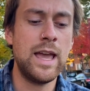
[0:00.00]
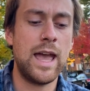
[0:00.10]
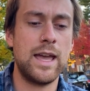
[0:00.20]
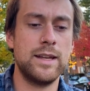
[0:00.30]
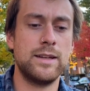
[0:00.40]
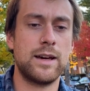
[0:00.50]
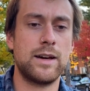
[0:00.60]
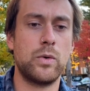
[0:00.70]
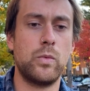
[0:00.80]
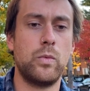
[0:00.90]
and
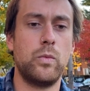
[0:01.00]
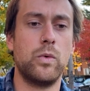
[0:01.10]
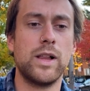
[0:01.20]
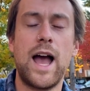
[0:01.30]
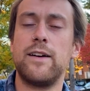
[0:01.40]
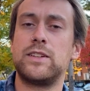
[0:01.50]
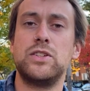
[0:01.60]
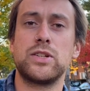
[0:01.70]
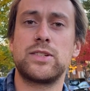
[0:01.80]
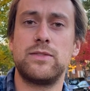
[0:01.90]
we'll have to
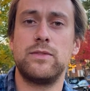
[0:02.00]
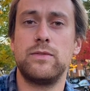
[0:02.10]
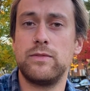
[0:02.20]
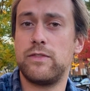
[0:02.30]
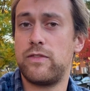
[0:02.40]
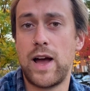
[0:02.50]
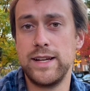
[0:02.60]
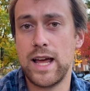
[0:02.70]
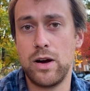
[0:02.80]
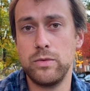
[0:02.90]
just
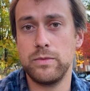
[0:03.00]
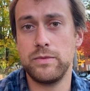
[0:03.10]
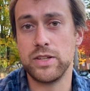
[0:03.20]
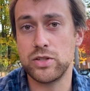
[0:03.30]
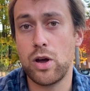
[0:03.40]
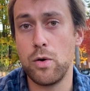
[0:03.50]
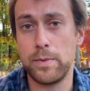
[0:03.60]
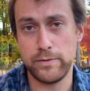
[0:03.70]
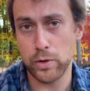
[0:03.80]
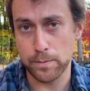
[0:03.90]
find out the
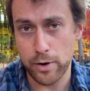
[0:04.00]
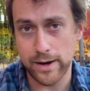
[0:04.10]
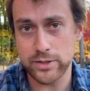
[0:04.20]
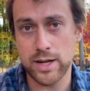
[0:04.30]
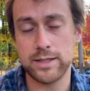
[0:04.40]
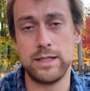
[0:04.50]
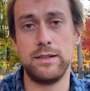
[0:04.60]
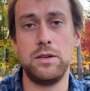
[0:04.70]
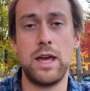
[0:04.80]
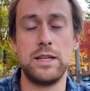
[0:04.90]
scope of your project
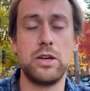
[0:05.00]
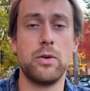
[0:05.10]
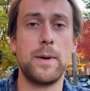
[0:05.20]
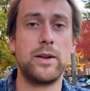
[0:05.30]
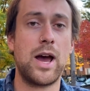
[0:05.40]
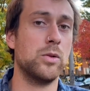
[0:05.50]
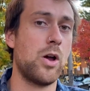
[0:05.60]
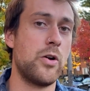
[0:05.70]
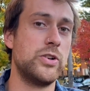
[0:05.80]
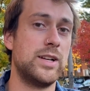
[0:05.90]
and hear about how
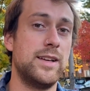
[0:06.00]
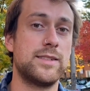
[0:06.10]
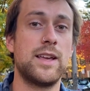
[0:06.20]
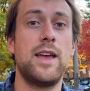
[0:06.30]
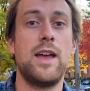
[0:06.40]
large it is,